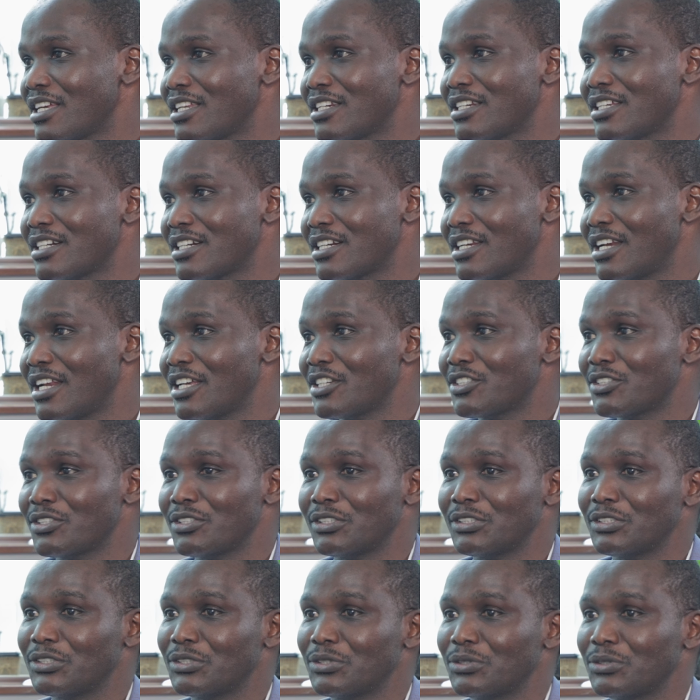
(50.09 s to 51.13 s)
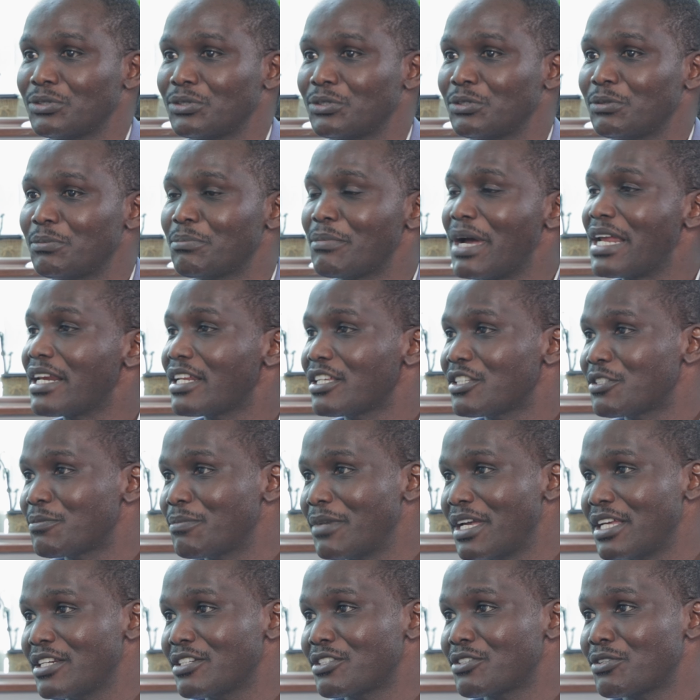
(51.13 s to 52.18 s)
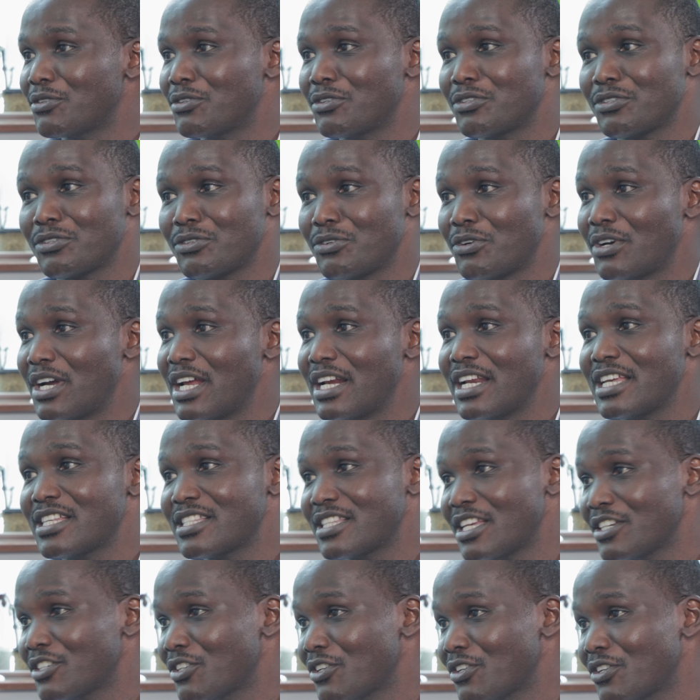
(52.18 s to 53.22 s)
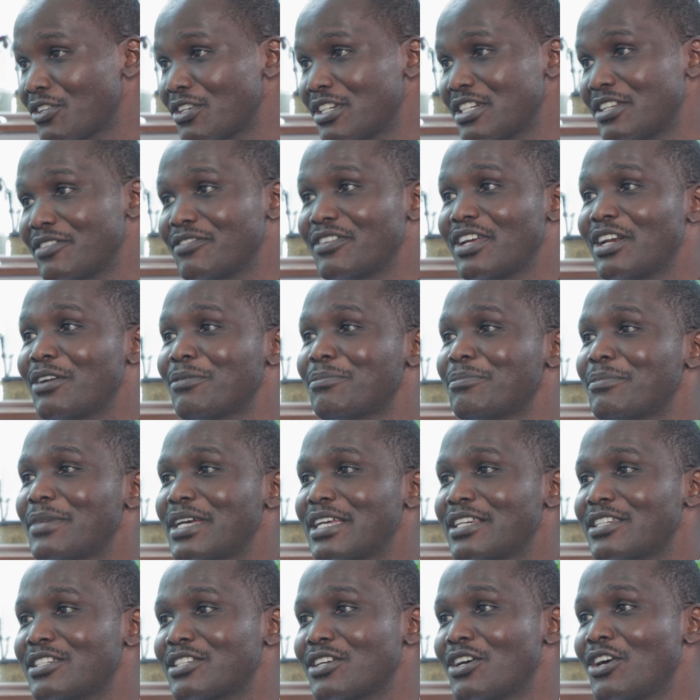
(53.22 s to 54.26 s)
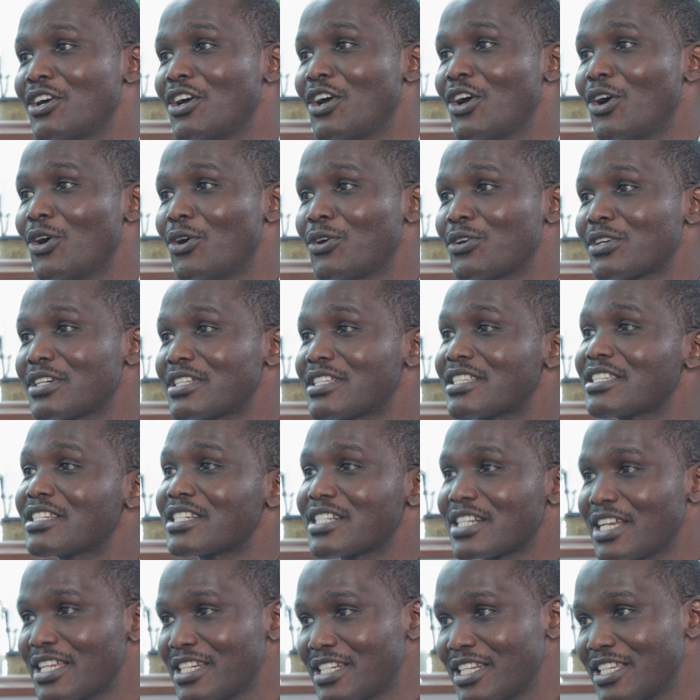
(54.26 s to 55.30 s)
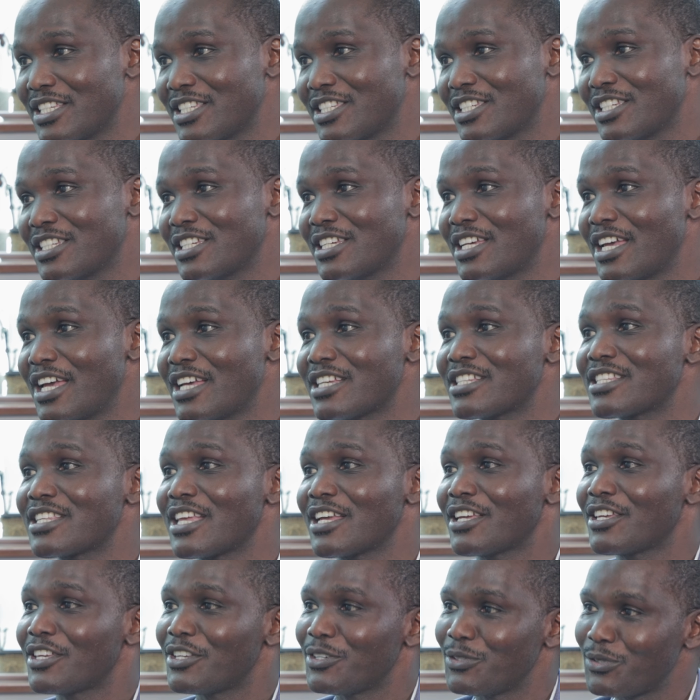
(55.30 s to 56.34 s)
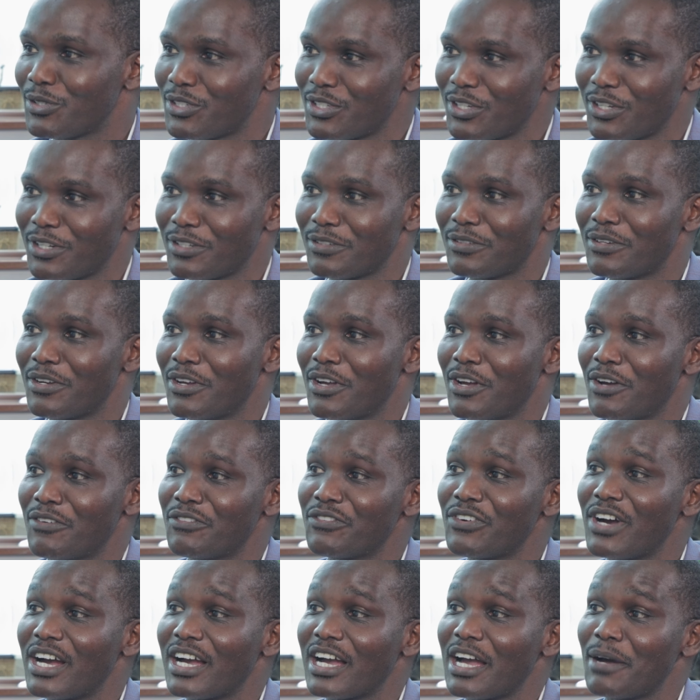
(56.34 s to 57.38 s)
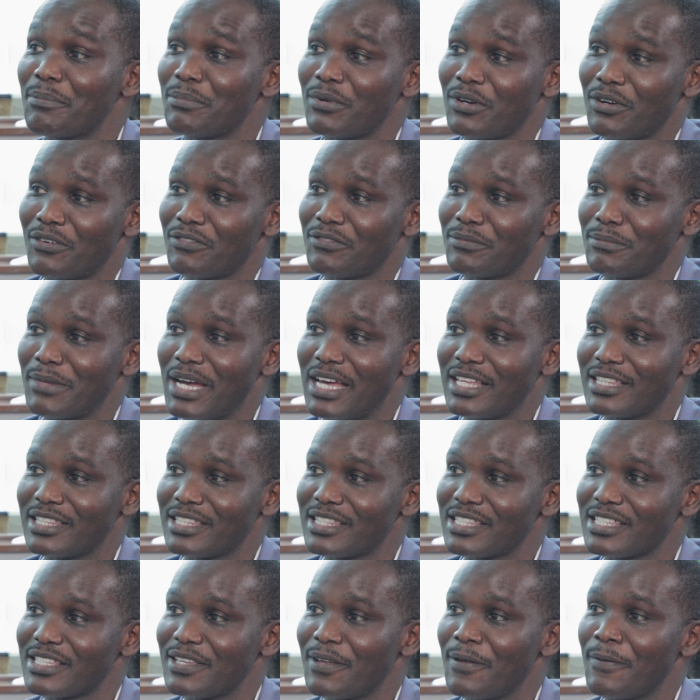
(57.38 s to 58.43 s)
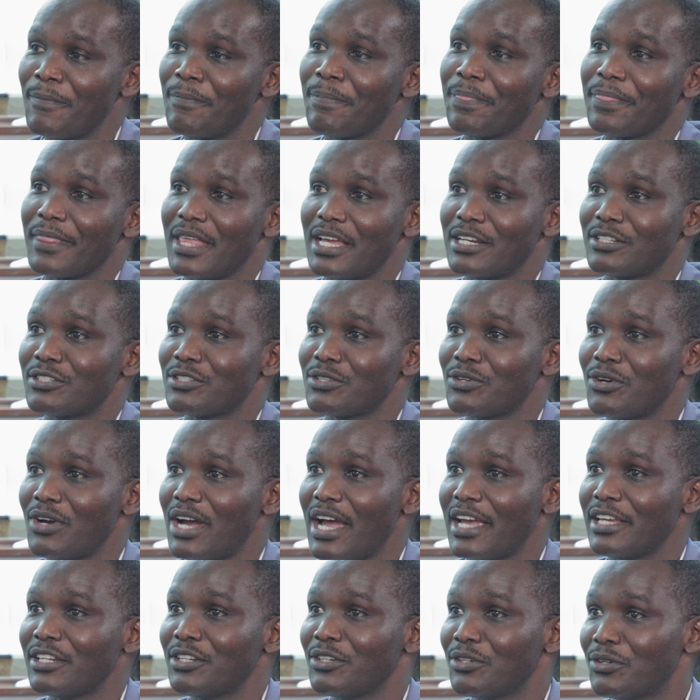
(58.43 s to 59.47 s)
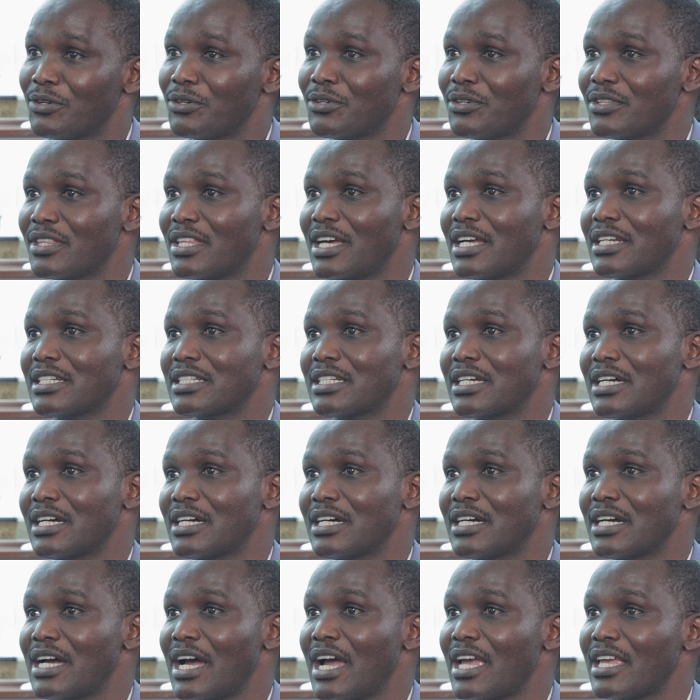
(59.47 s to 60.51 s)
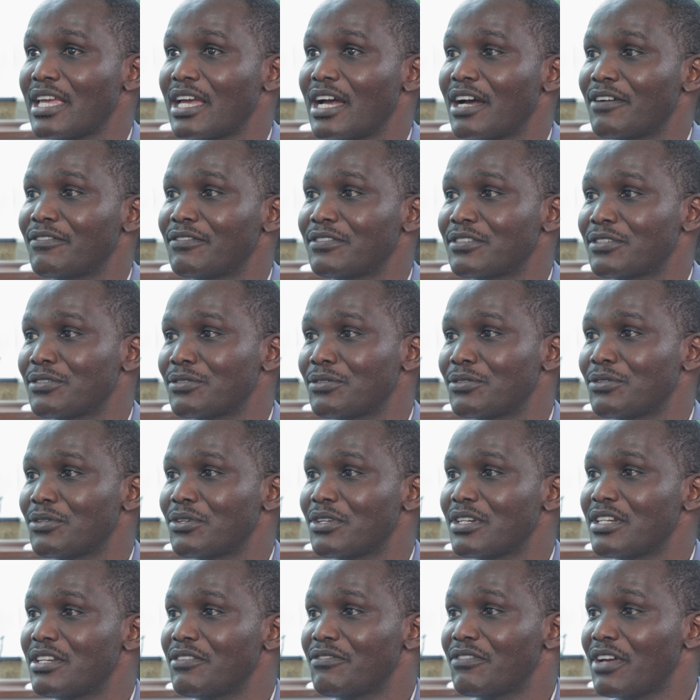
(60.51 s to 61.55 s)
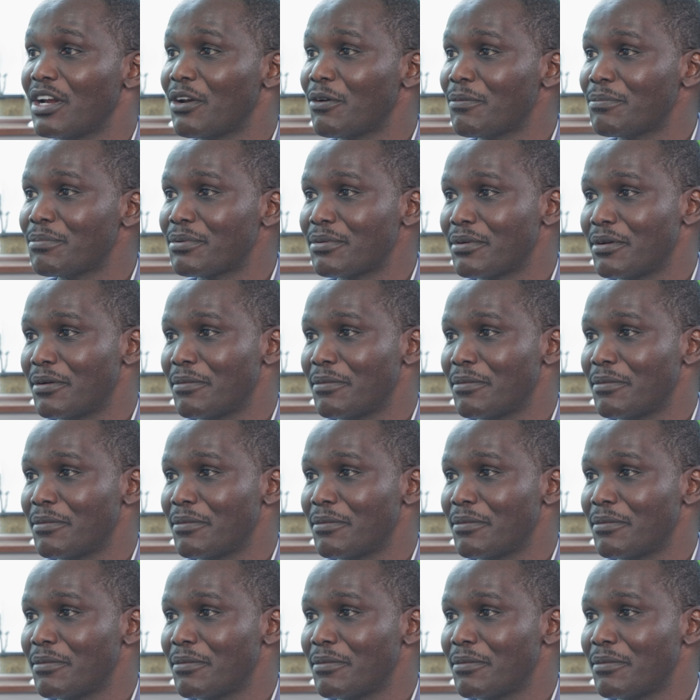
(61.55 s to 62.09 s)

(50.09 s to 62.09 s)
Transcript: in relation to management or organizational development or strategy execution for a couple of months. And so I know that I have to develop